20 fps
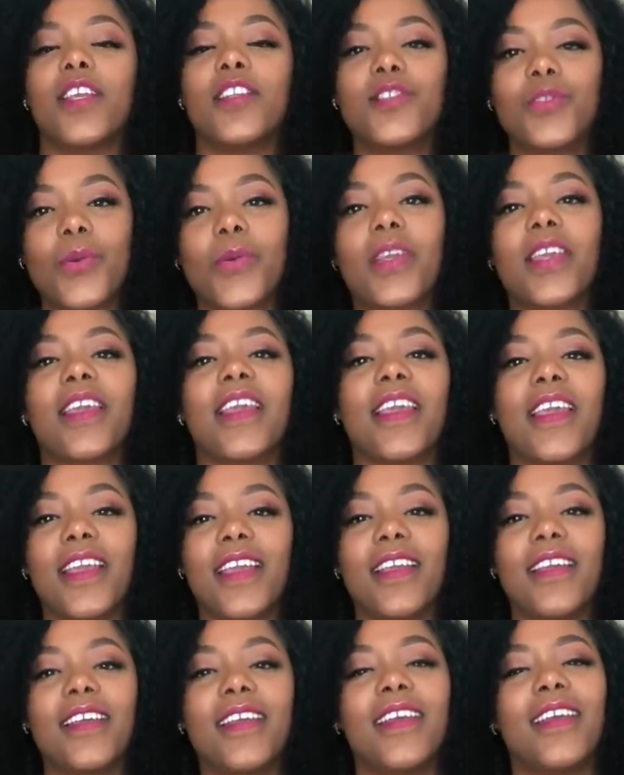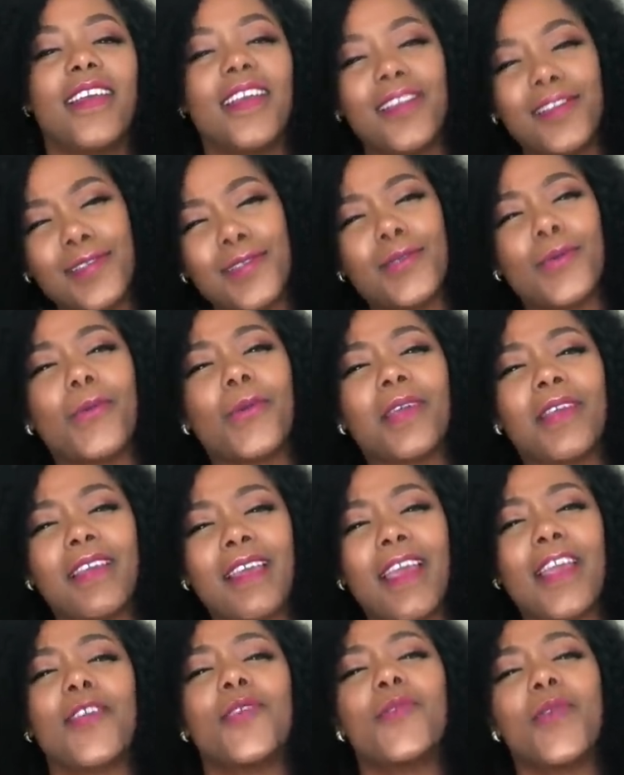It's okay, it's
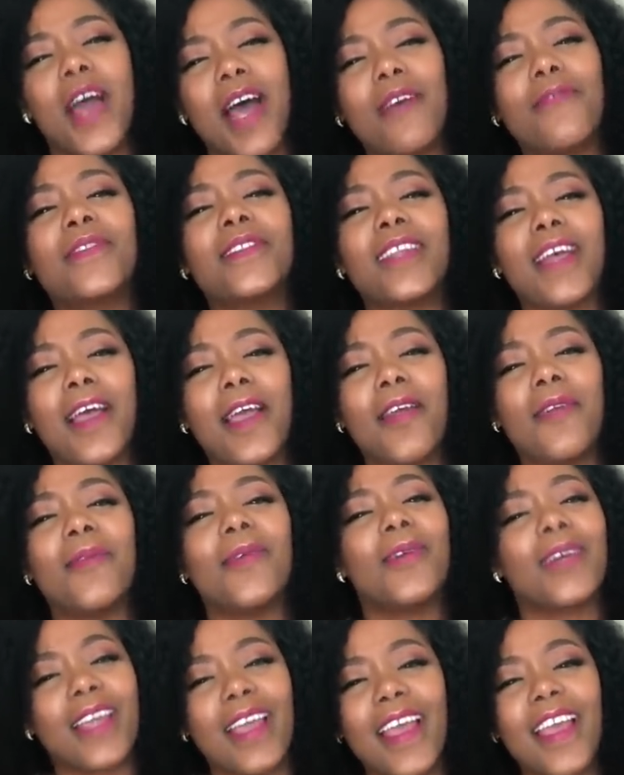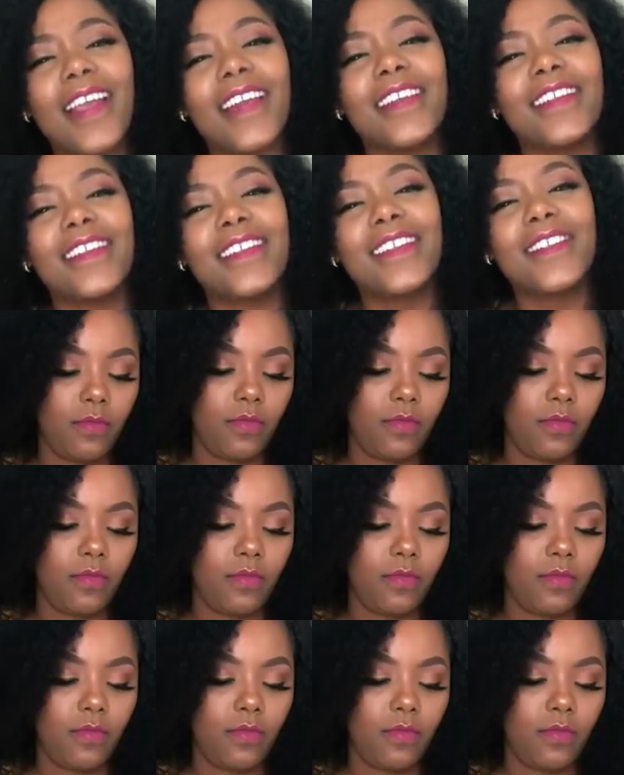okay, you have time, okay?